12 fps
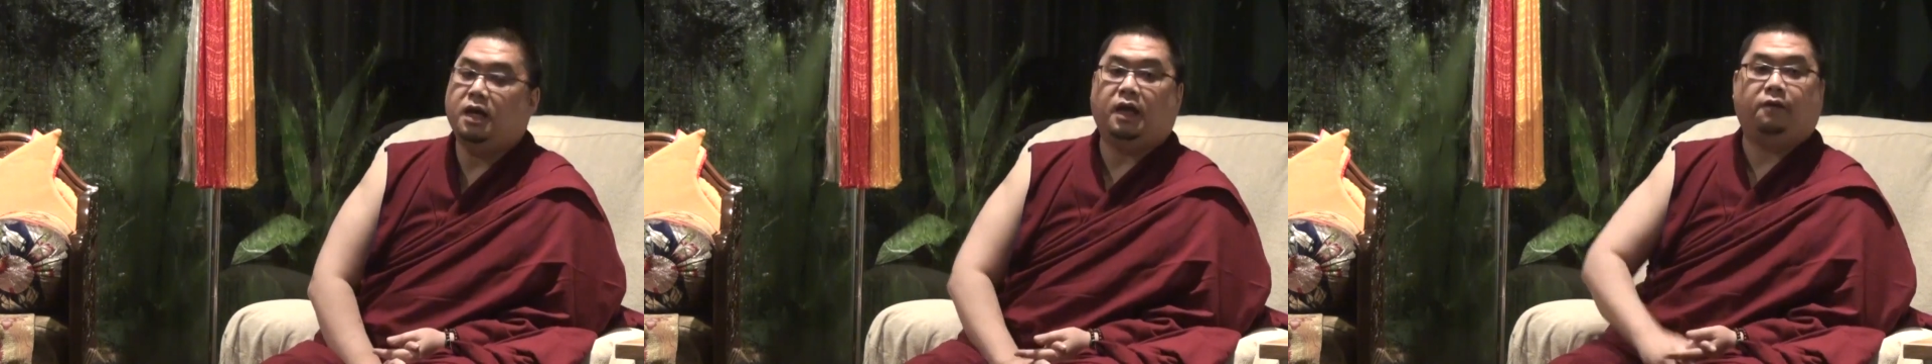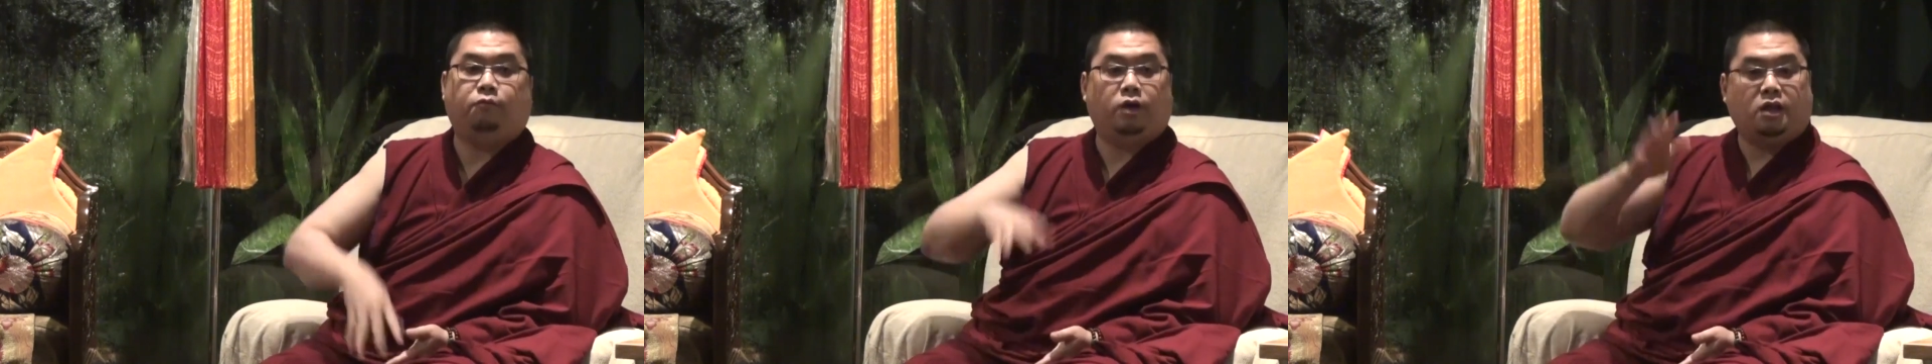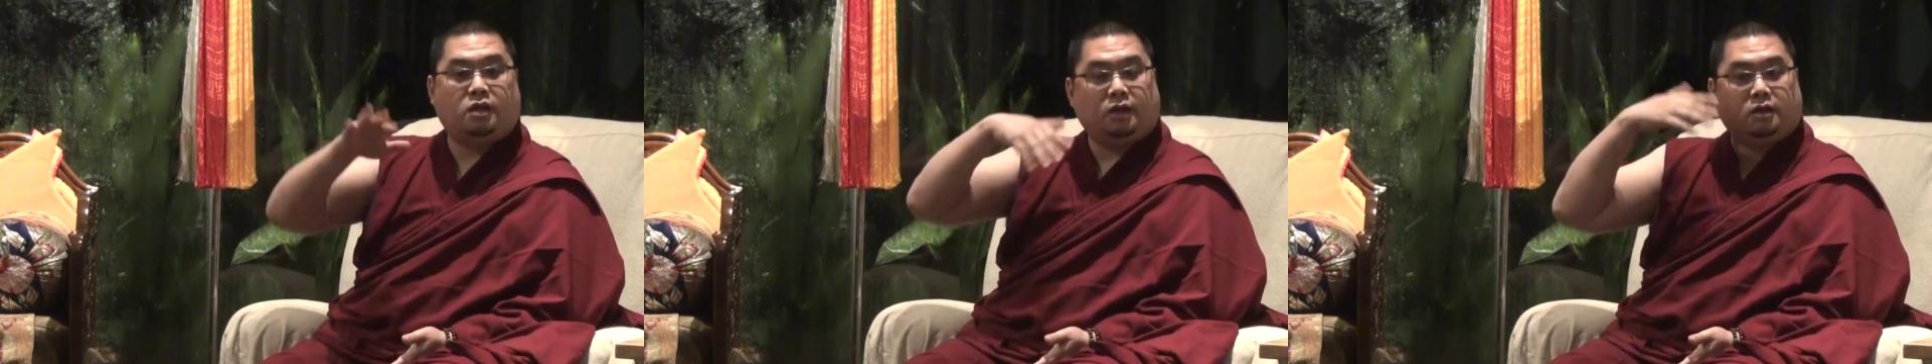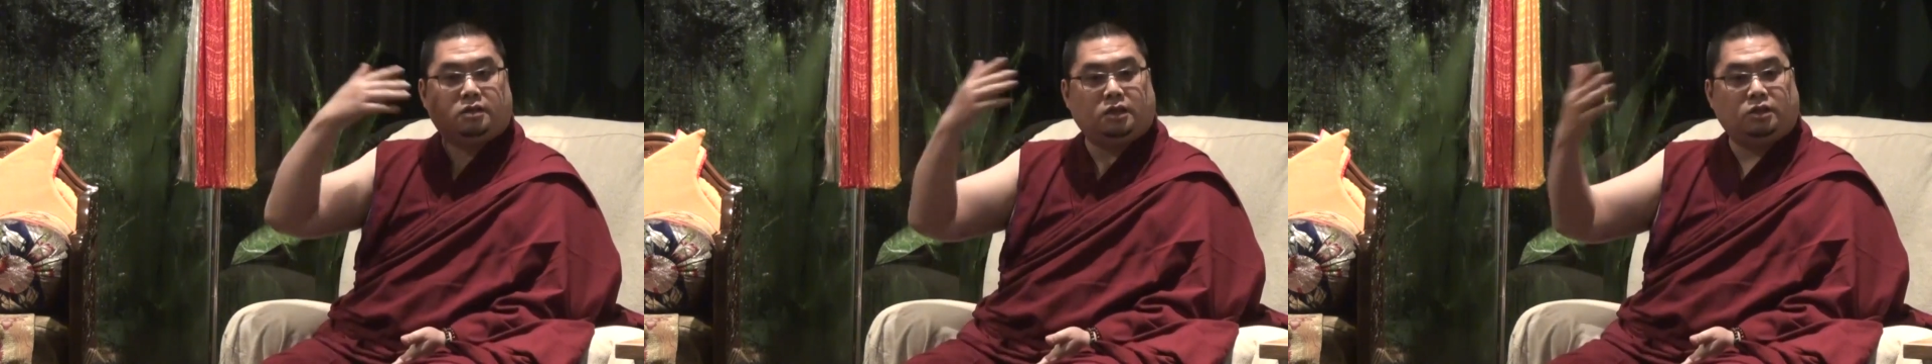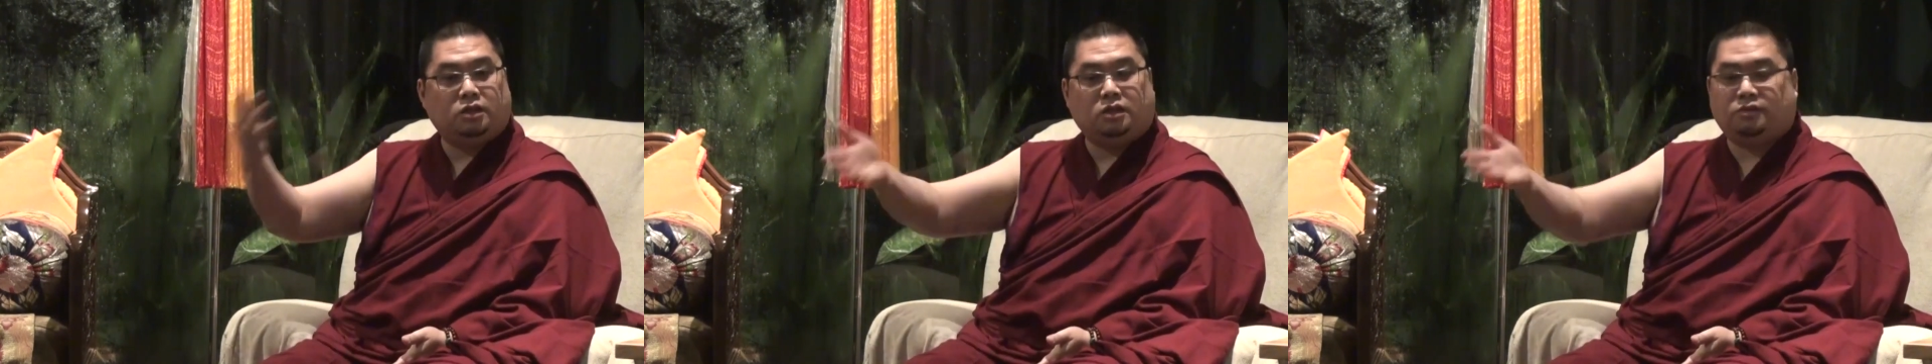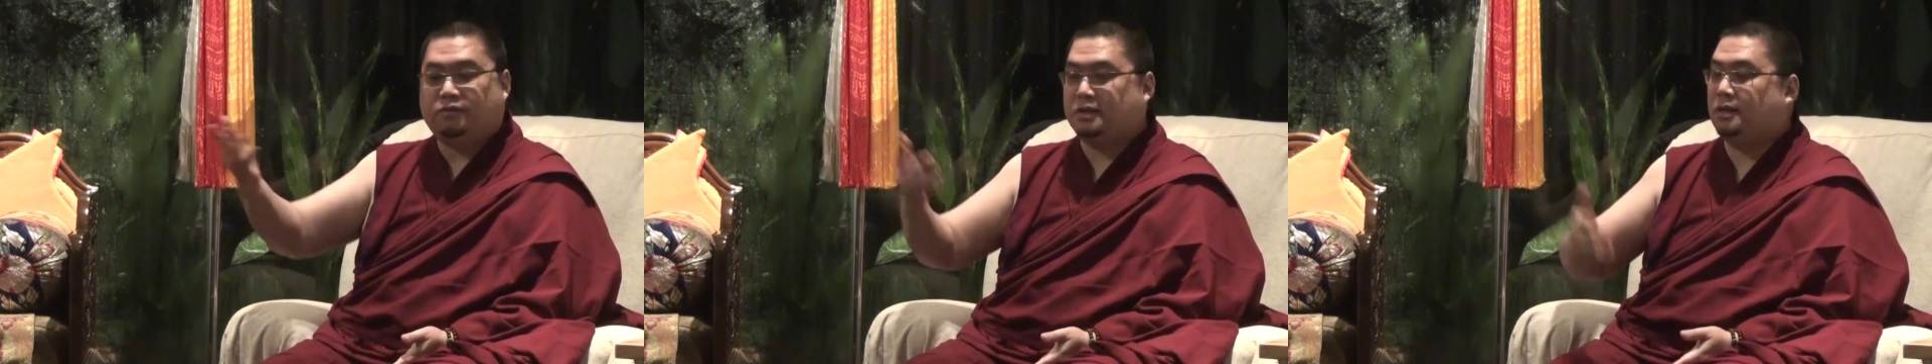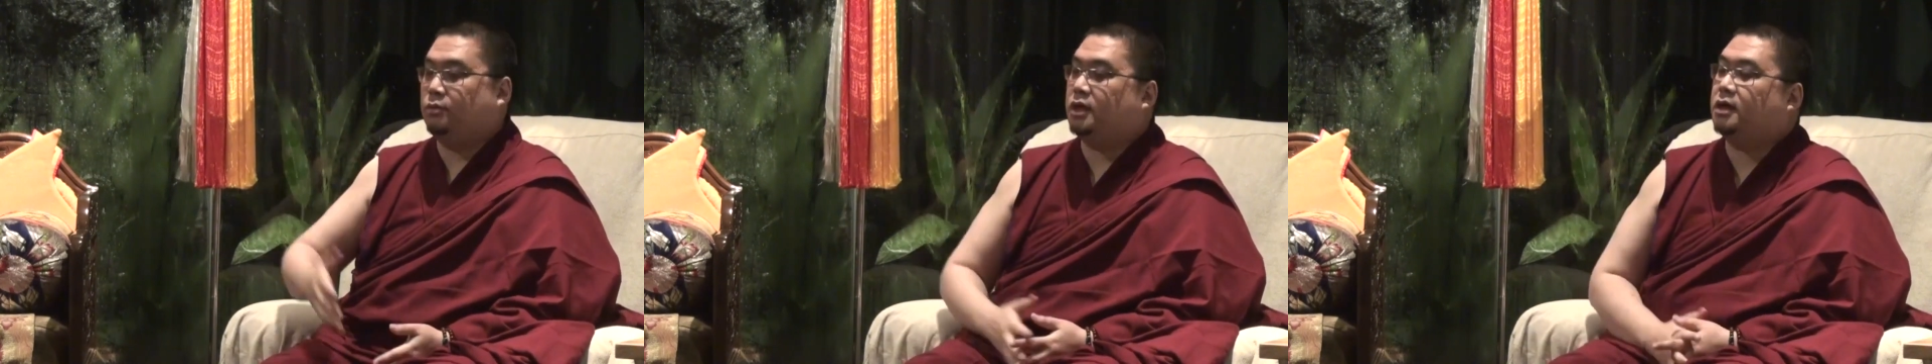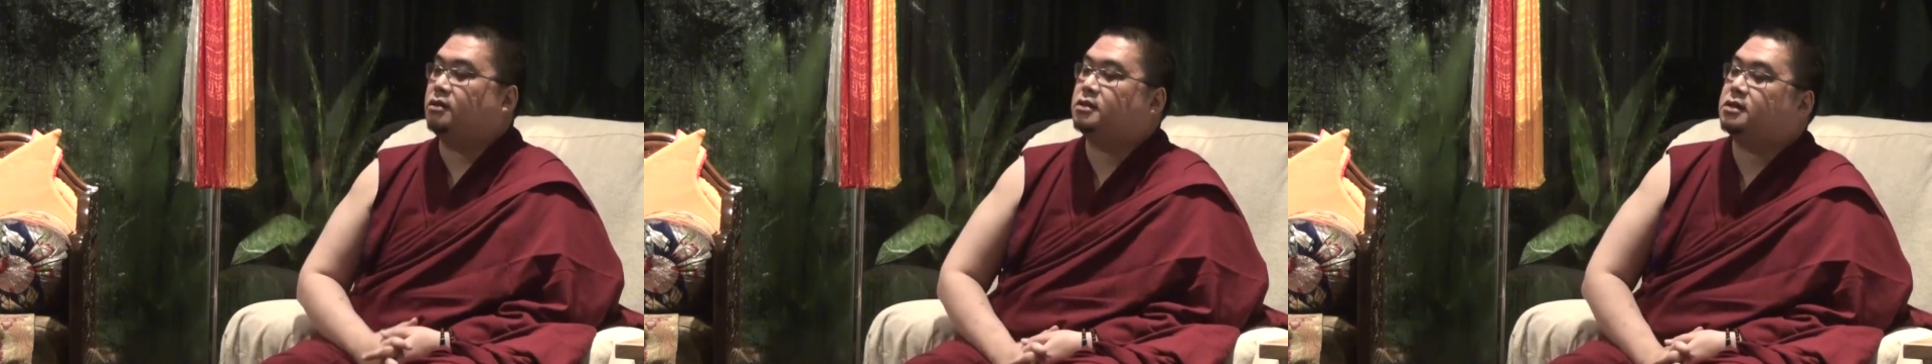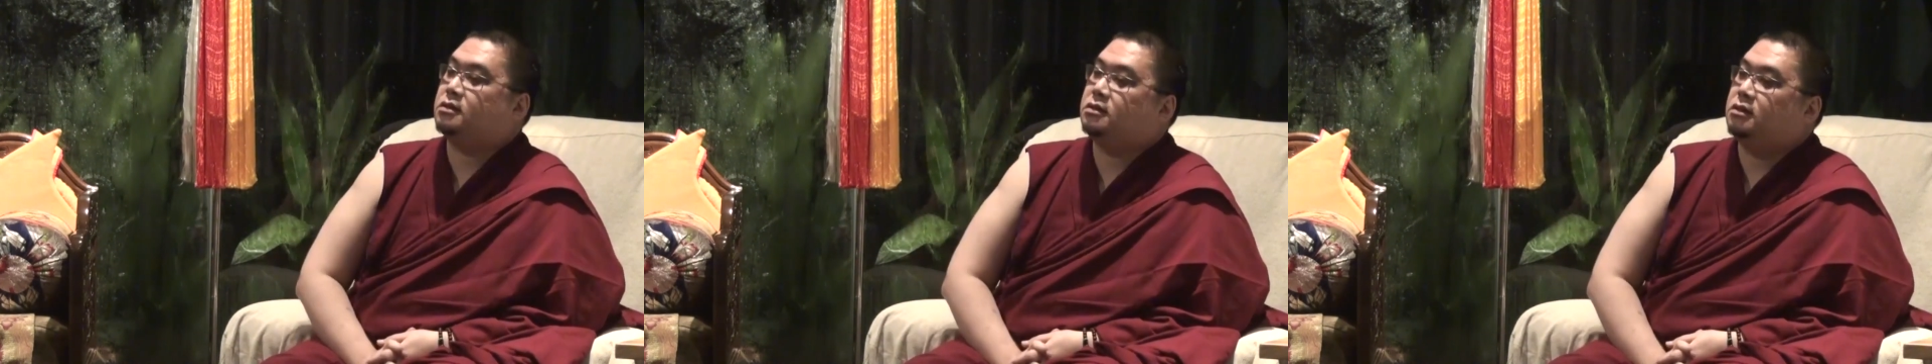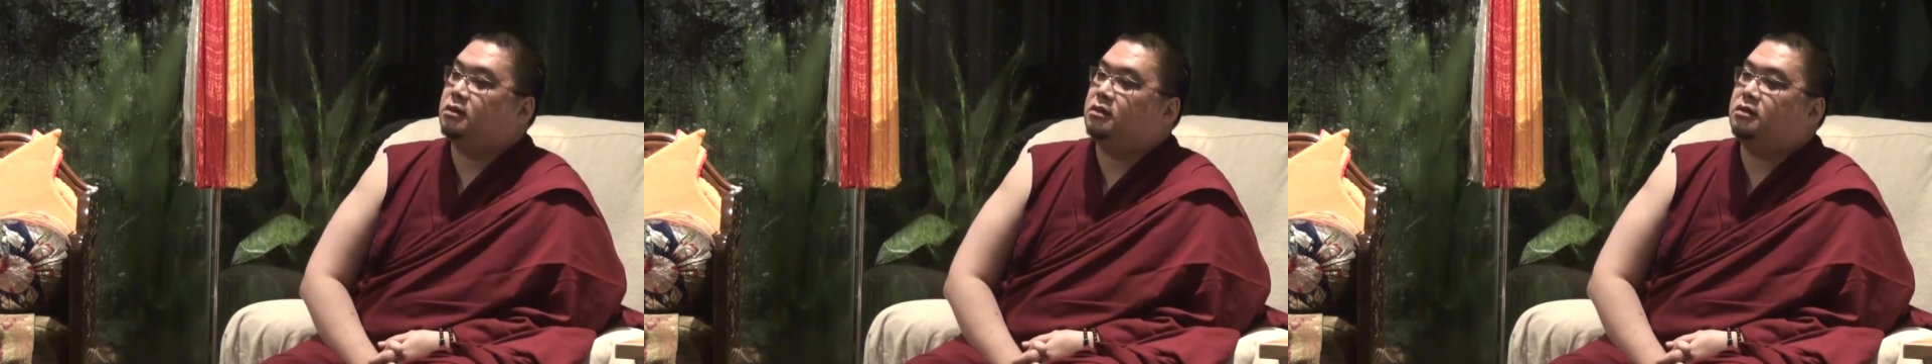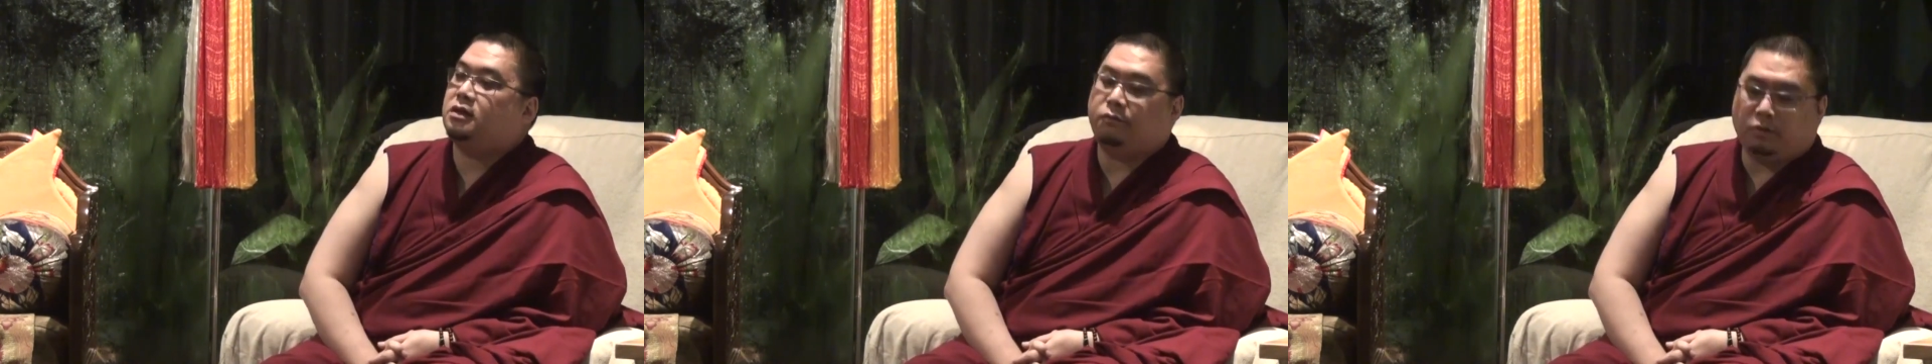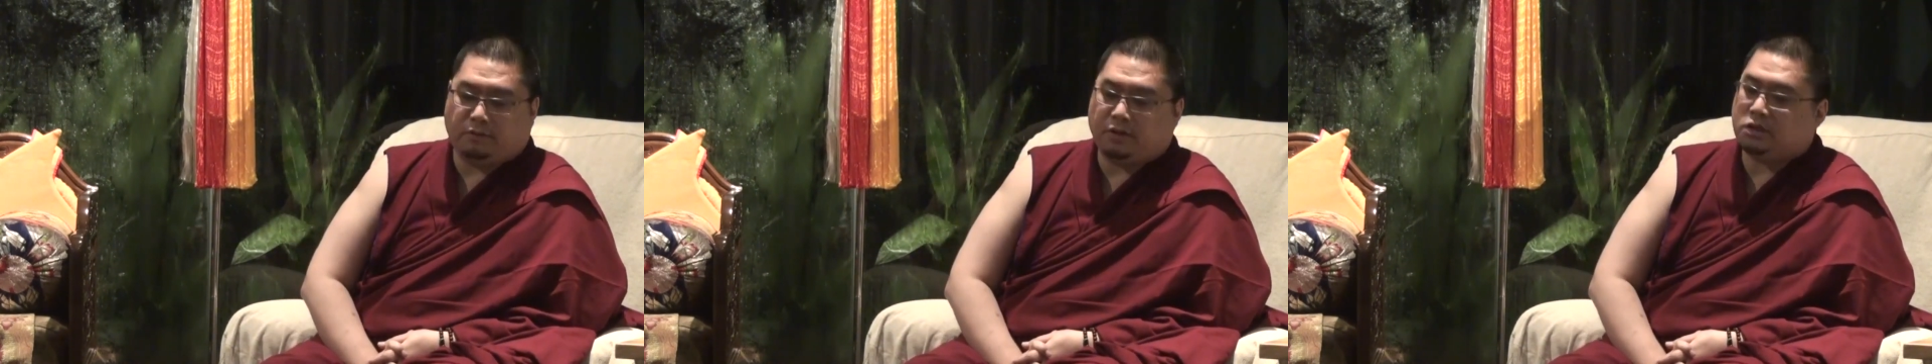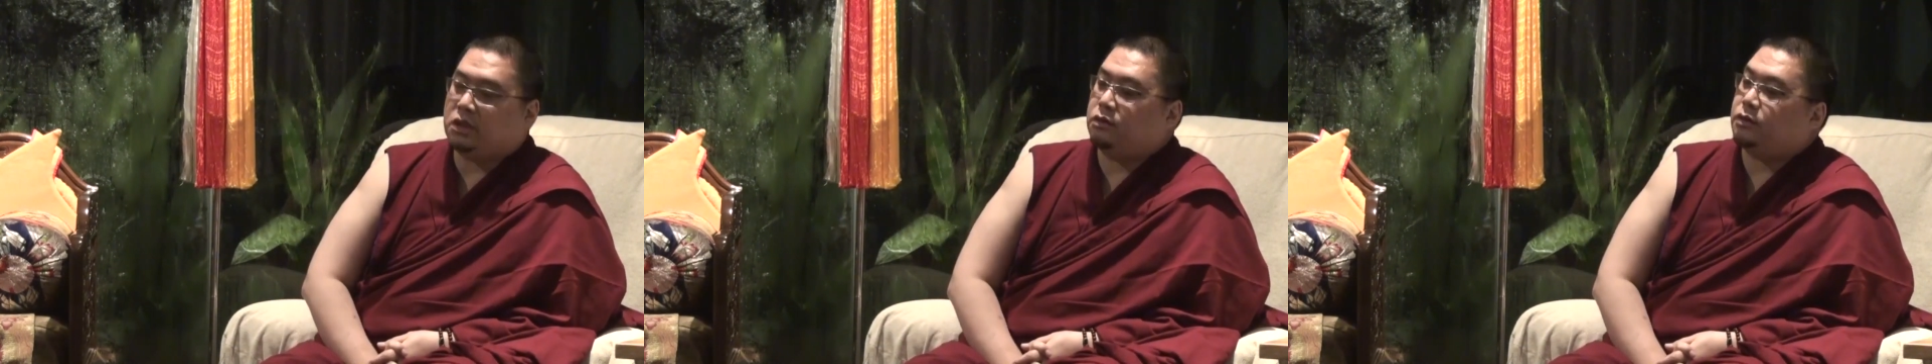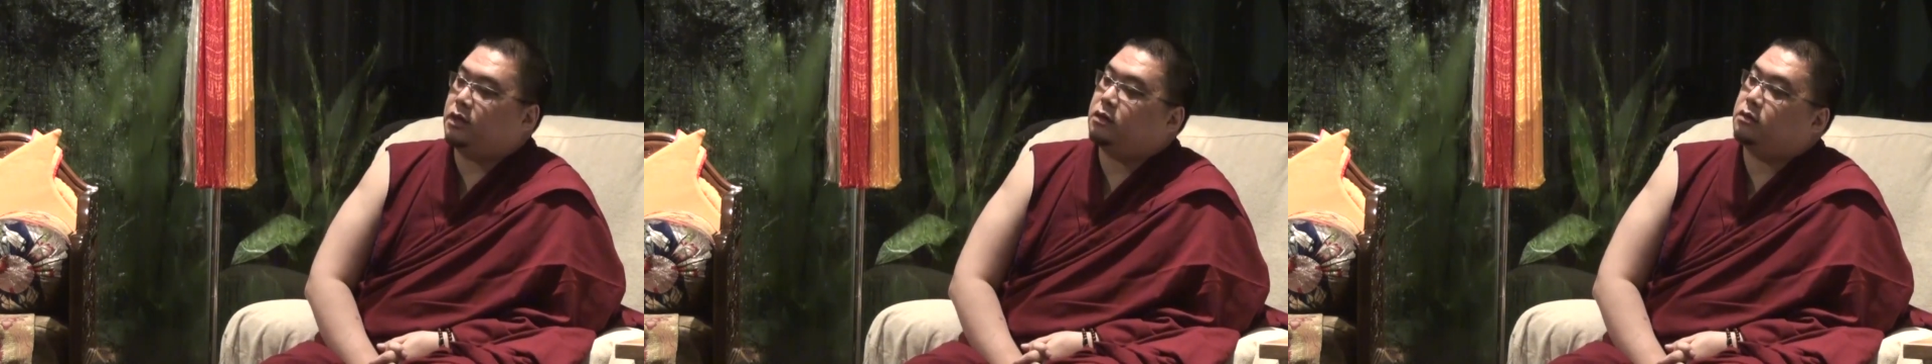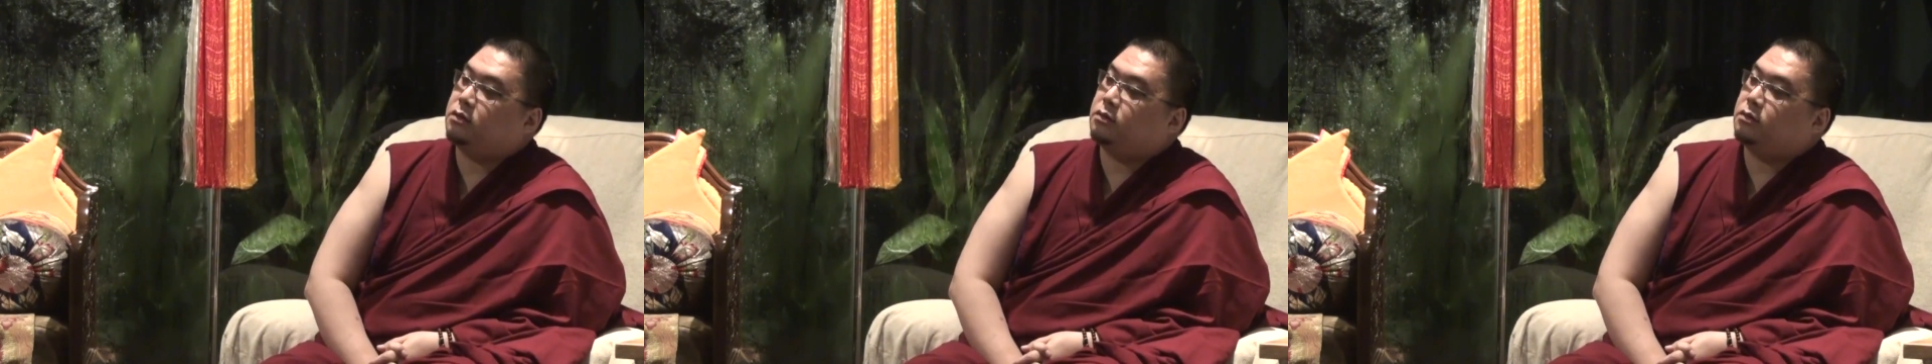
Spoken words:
If we think the teaching is for someone else, then we've degenerated.